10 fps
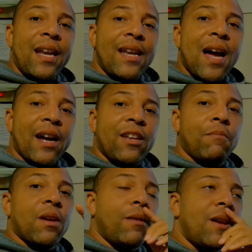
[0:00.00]
a
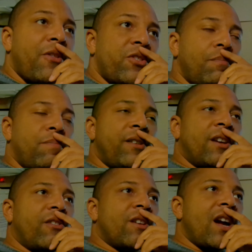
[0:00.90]
document. Now, there's a
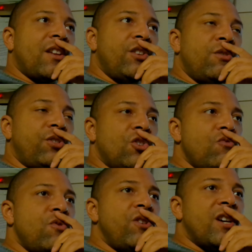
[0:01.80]
particular guy on
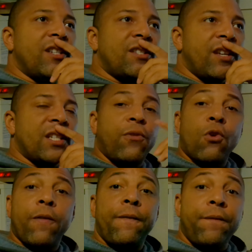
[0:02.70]
YouTube who does this
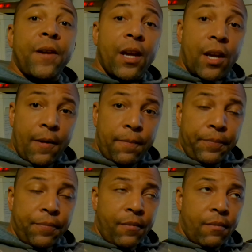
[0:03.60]
for a fee.
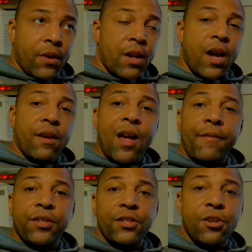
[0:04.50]
Okay, because
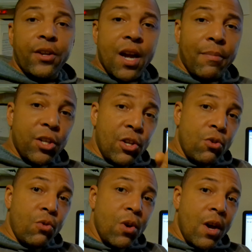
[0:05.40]
obviously he's good at it, but
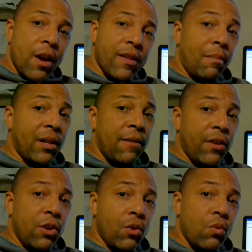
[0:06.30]
you, because I believe
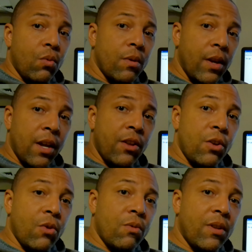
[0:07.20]
in you, and
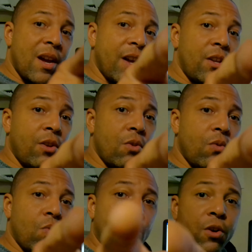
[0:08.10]
you, not you,
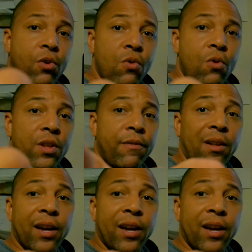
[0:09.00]
we're cool, never